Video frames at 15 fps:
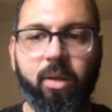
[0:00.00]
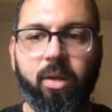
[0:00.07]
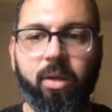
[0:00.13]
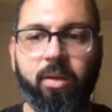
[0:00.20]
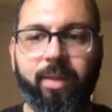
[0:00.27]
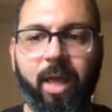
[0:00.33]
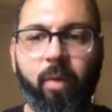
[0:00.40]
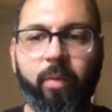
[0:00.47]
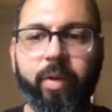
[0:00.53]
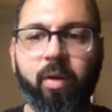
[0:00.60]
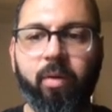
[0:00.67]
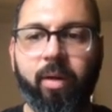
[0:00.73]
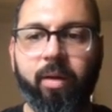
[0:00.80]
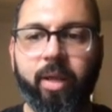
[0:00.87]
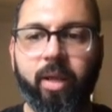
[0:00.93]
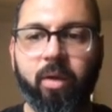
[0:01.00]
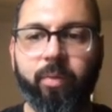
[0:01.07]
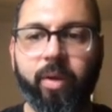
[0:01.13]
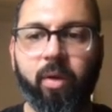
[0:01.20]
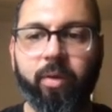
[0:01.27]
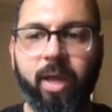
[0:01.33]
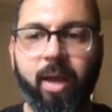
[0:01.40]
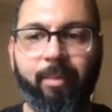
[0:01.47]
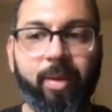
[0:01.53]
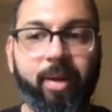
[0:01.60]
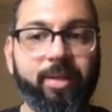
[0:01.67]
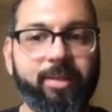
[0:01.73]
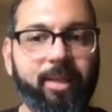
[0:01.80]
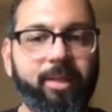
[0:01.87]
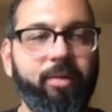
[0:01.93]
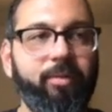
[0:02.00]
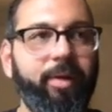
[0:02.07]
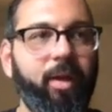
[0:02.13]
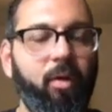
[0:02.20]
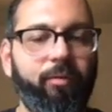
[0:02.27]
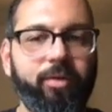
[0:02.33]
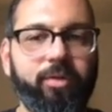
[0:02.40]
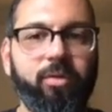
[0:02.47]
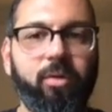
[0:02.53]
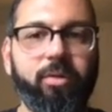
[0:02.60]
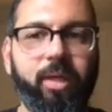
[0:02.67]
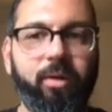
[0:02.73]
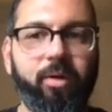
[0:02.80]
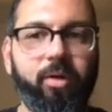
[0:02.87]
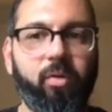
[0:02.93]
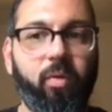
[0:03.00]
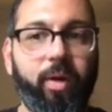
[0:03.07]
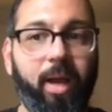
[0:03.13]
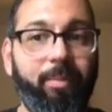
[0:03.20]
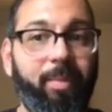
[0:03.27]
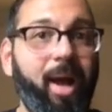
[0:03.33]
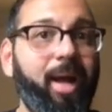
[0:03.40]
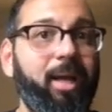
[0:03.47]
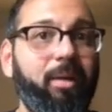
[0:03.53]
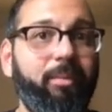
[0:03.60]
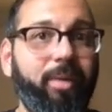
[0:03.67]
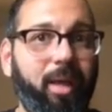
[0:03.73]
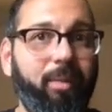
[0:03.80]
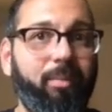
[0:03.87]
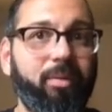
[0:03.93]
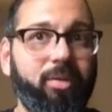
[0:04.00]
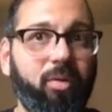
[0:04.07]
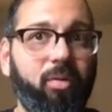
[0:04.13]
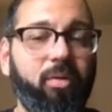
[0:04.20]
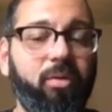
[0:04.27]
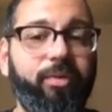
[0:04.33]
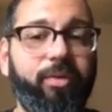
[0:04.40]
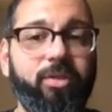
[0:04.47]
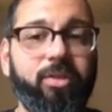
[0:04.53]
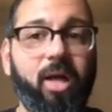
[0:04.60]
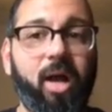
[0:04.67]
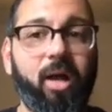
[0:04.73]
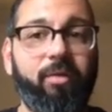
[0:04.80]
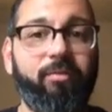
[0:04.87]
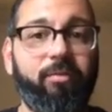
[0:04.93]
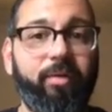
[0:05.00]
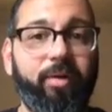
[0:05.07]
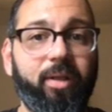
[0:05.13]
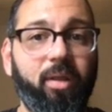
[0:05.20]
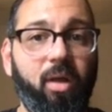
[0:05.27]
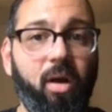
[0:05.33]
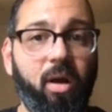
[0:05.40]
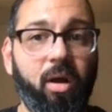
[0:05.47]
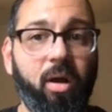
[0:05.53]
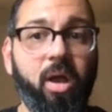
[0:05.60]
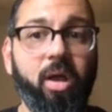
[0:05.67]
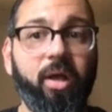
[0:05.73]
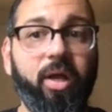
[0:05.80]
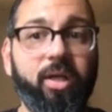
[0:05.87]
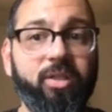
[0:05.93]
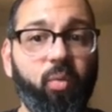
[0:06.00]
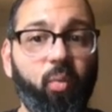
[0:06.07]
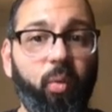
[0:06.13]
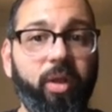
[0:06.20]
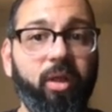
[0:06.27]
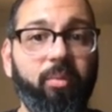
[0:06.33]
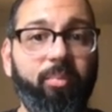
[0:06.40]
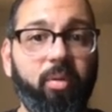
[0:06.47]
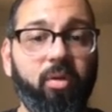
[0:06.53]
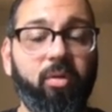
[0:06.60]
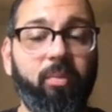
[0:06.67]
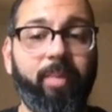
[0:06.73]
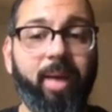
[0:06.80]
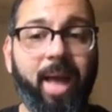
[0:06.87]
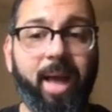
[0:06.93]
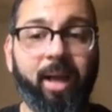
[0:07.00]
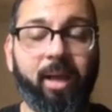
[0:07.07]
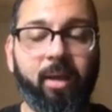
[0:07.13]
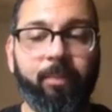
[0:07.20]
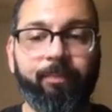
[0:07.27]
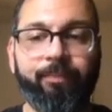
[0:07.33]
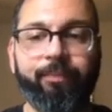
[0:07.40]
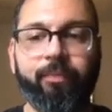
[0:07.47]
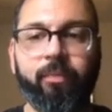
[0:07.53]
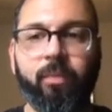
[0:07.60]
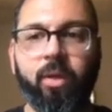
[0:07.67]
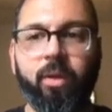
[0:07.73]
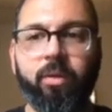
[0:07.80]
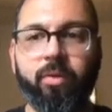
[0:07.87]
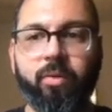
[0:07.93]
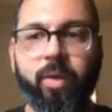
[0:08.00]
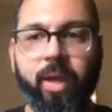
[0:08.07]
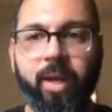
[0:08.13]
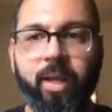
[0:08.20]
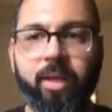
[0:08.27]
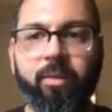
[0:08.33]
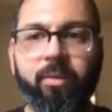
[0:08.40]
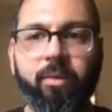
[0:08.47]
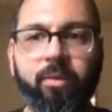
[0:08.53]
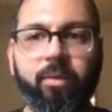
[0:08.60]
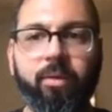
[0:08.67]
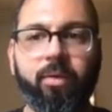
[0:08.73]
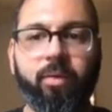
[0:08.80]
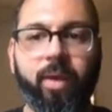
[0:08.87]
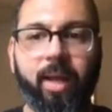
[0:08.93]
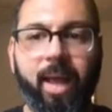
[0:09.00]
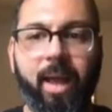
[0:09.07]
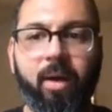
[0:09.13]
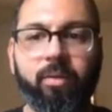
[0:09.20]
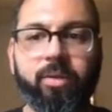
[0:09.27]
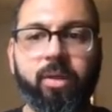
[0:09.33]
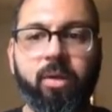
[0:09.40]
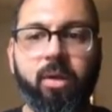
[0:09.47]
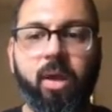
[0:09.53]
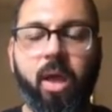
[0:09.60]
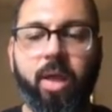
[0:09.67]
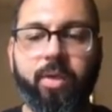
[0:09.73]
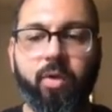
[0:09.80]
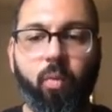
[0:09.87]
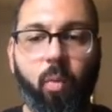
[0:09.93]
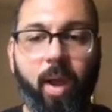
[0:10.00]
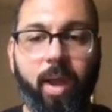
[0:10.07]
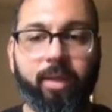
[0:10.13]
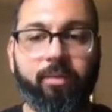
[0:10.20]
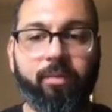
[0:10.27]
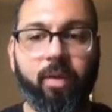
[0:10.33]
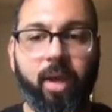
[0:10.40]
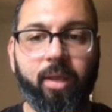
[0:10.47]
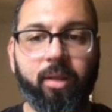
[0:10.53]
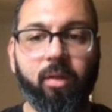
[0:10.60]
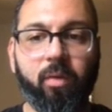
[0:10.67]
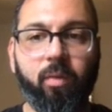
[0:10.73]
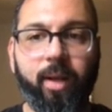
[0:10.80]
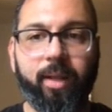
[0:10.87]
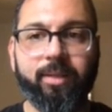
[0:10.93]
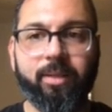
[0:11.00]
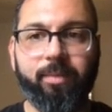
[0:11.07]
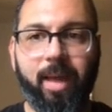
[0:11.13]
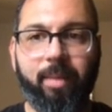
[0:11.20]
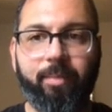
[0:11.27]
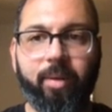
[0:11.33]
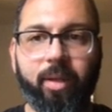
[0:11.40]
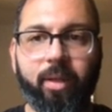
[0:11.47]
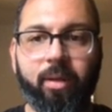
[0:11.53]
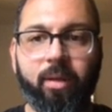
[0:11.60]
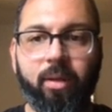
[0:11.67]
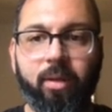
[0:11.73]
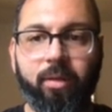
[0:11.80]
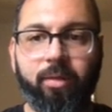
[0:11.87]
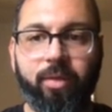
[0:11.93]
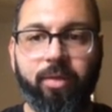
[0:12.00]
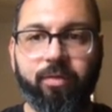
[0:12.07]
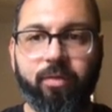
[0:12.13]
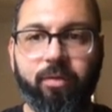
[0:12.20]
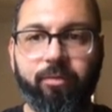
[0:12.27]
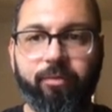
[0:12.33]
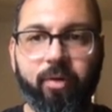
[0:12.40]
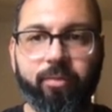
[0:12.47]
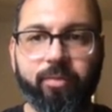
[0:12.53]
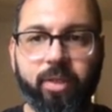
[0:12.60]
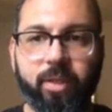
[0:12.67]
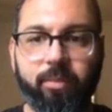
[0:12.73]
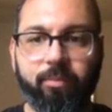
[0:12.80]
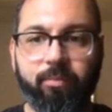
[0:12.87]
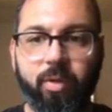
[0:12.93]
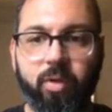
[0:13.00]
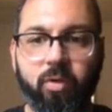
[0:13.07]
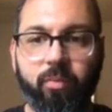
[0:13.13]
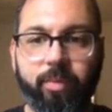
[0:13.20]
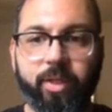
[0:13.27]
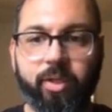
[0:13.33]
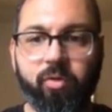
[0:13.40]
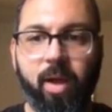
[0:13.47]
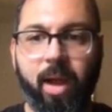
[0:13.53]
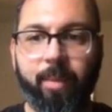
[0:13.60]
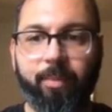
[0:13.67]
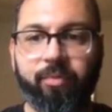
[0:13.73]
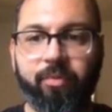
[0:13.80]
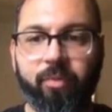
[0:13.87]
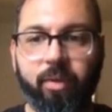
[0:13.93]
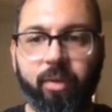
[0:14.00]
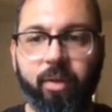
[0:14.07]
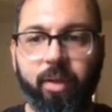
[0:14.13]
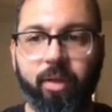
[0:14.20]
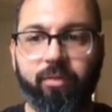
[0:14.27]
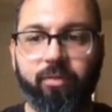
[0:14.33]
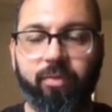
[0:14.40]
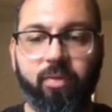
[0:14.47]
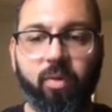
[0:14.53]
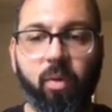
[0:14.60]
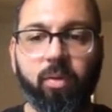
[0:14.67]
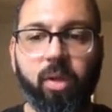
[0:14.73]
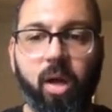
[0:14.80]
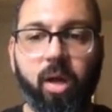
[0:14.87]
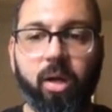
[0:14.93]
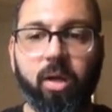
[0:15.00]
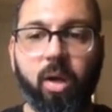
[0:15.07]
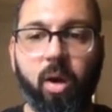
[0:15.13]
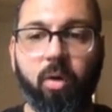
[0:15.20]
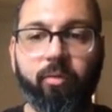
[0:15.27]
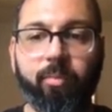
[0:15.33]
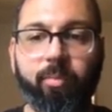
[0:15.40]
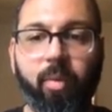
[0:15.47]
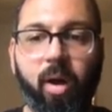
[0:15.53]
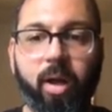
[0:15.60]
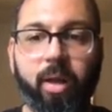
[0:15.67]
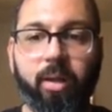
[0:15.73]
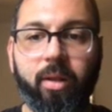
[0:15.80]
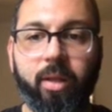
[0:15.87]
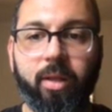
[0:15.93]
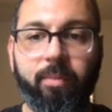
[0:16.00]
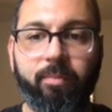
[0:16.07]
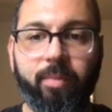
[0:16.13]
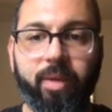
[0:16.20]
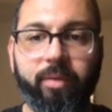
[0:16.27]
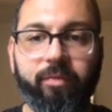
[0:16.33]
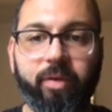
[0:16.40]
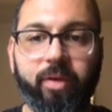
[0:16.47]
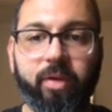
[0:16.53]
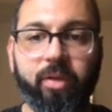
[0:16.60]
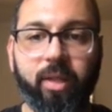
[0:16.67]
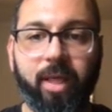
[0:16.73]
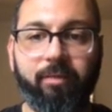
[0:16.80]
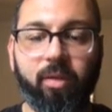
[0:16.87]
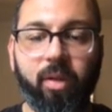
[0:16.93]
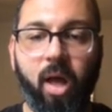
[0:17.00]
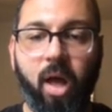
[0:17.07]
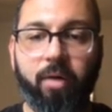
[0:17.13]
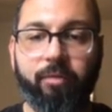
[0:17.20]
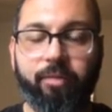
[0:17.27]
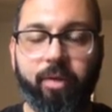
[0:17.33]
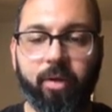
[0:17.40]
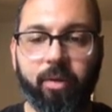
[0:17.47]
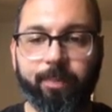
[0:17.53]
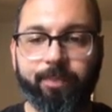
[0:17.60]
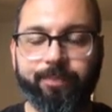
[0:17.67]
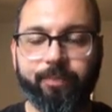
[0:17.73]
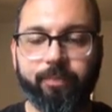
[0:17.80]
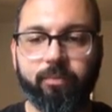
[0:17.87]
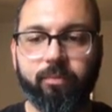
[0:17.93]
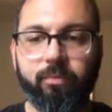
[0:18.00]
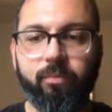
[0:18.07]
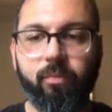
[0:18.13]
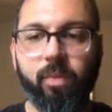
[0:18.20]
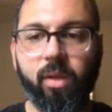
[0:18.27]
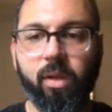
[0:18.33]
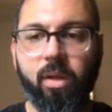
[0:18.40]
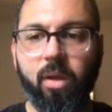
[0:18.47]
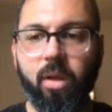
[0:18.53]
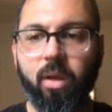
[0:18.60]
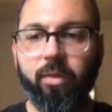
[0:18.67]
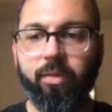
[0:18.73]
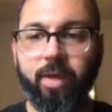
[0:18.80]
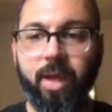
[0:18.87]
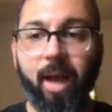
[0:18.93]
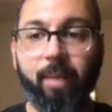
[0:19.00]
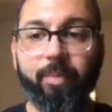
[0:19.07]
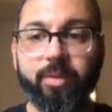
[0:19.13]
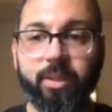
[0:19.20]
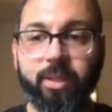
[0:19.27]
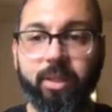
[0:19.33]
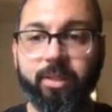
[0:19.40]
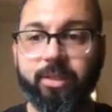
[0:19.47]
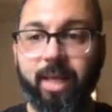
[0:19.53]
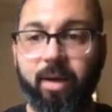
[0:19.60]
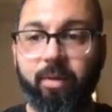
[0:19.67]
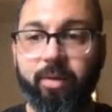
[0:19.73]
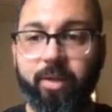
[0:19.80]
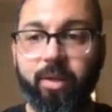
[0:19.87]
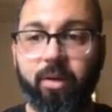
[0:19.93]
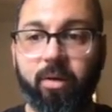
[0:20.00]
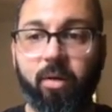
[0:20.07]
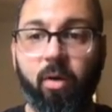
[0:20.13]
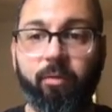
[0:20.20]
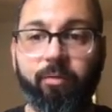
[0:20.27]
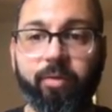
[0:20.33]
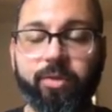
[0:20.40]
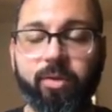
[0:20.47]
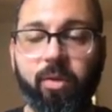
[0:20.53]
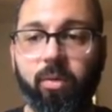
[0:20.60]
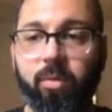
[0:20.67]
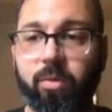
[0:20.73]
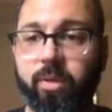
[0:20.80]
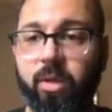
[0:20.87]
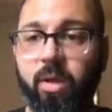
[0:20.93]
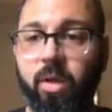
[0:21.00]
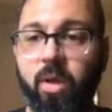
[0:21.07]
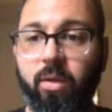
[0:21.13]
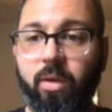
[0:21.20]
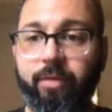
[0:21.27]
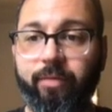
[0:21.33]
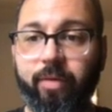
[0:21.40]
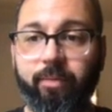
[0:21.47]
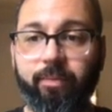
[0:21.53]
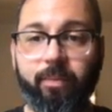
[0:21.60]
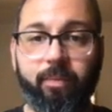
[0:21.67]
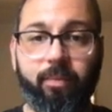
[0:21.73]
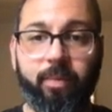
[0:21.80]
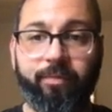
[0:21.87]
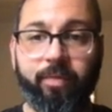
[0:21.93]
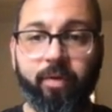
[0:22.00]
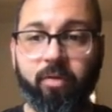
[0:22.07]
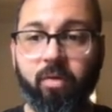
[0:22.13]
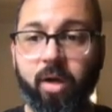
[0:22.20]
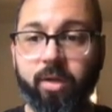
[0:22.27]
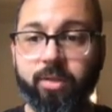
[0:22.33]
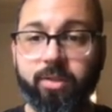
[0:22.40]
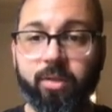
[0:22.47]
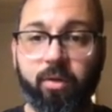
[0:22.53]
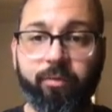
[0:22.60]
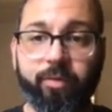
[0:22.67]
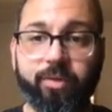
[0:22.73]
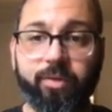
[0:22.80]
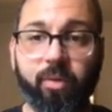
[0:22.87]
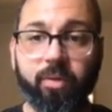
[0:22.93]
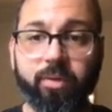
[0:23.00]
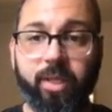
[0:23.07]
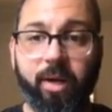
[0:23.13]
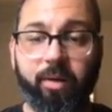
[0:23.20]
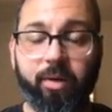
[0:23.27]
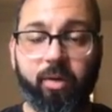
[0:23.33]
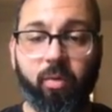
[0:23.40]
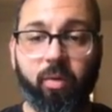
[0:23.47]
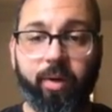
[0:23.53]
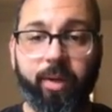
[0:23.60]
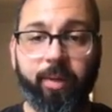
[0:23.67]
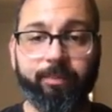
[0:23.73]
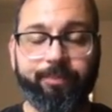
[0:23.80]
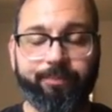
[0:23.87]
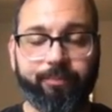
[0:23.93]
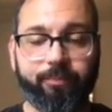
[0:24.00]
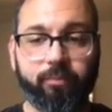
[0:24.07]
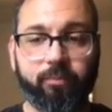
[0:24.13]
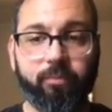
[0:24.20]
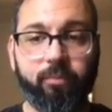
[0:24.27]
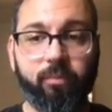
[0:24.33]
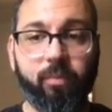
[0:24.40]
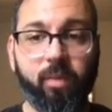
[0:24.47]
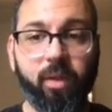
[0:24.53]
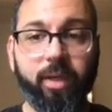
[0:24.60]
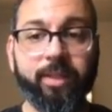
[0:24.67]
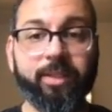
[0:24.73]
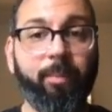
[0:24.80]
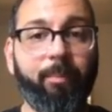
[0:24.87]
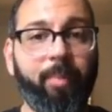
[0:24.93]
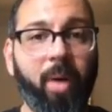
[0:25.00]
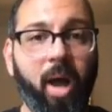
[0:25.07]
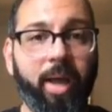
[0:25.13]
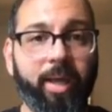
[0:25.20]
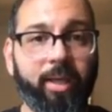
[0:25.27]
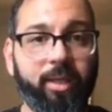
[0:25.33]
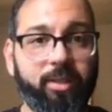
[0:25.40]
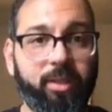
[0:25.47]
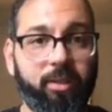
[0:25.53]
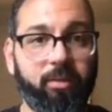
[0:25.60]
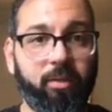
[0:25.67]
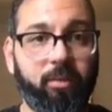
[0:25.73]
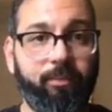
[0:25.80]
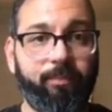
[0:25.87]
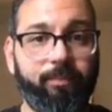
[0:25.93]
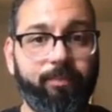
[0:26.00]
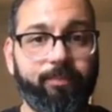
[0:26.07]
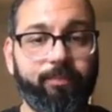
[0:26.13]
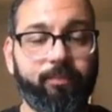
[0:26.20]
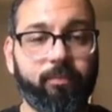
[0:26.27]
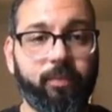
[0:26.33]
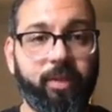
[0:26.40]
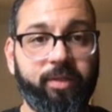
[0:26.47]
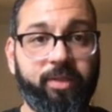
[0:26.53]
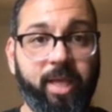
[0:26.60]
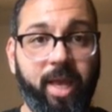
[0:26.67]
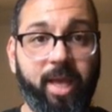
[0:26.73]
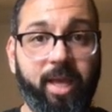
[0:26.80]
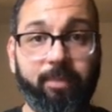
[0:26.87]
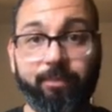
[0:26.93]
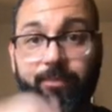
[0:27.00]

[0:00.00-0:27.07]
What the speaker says: Now we go down here and we go, yep, it is entering oversold territory. I'm not going to be able to hold the stock for very long because it will pull back. You get in, you get out, and you wait. And look what ends up happening. This confirms it. Boom, it drops. It's no longer overbought. It means it could level off here. The opposite is down here, oversold. If it crosses oversold territory, it's a buying signal. It's saying